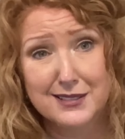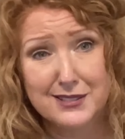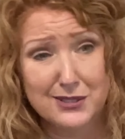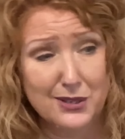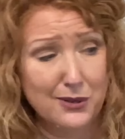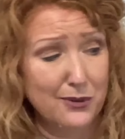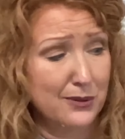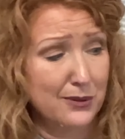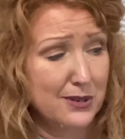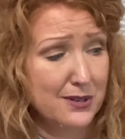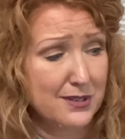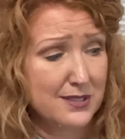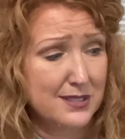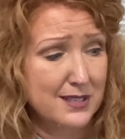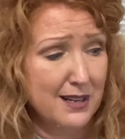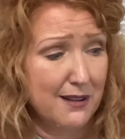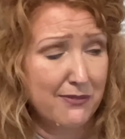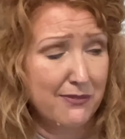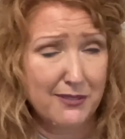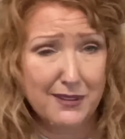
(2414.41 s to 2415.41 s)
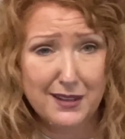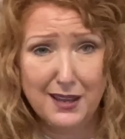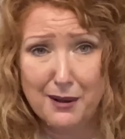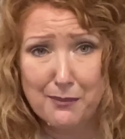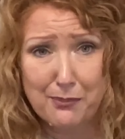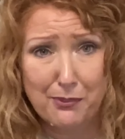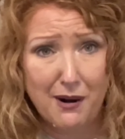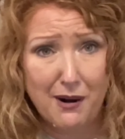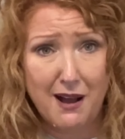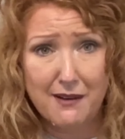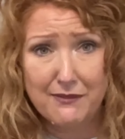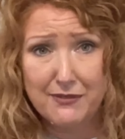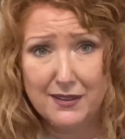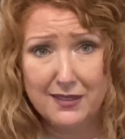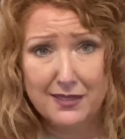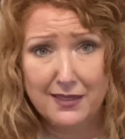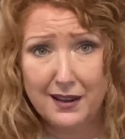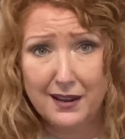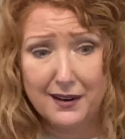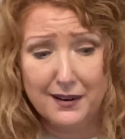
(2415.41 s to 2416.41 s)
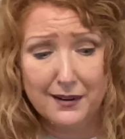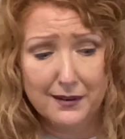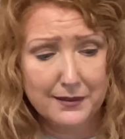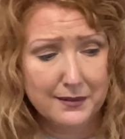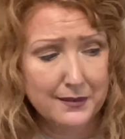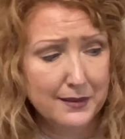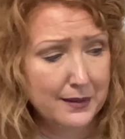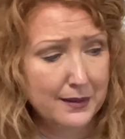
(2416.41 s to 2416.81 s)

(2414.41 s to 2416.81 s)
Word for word: So there's definitely a profit there.